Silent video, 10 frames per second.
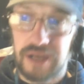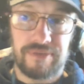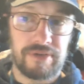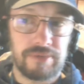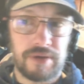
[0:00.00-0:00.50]
if
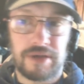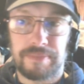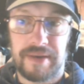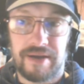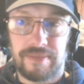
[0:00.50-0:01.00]
you're worried
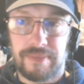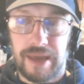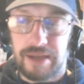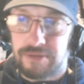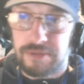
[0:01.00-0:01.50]
about
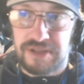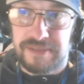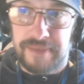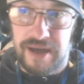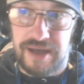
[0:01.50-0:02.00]
anyone
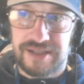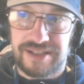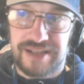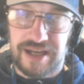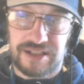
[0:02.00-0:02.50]

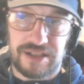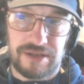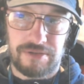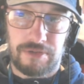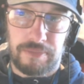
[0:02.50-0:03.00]
detecting
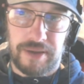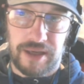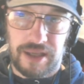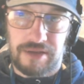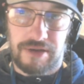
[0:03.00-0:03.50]
you or
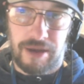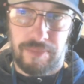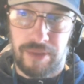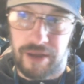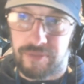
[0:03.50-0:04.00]
picking you
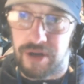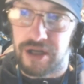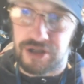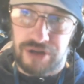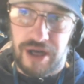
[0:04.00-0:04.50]
up, like while
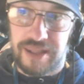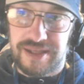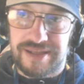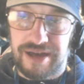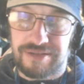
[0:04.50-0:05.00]
you're trying
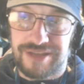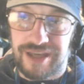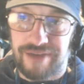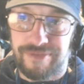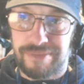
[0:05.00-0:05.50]
this out to
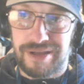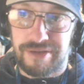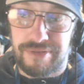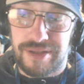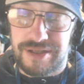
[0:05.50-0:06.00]
get familiar
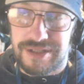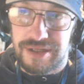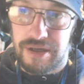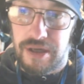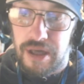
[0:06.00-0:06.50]
with this,
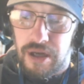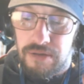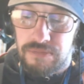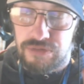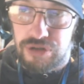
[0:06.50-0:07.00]

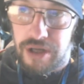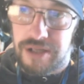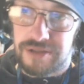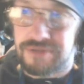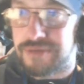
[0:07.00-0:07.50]
try
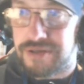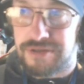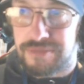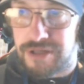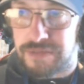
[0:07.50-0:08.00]
not to worry too
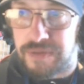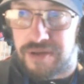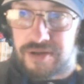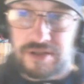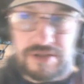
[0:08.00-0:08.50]
much
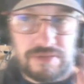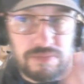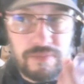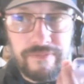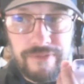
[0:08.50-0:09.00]
because,
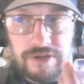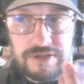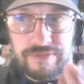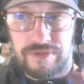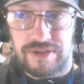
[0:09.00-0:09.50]
first
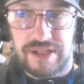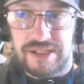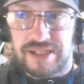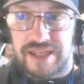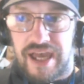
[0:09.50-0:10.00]
of all, this
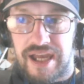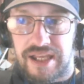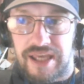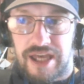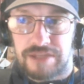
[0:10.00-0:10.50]
is
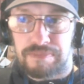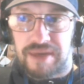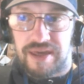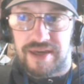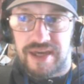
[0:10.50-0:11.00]

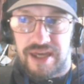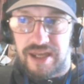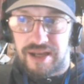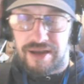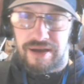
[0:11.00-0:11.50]
ADS-B in.
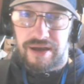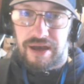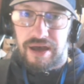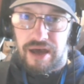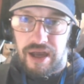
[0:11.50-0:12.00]

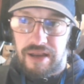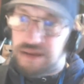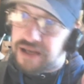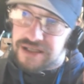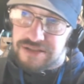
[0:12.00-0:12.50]
And
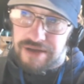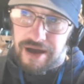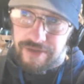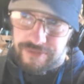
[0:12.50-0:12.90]
unless you have a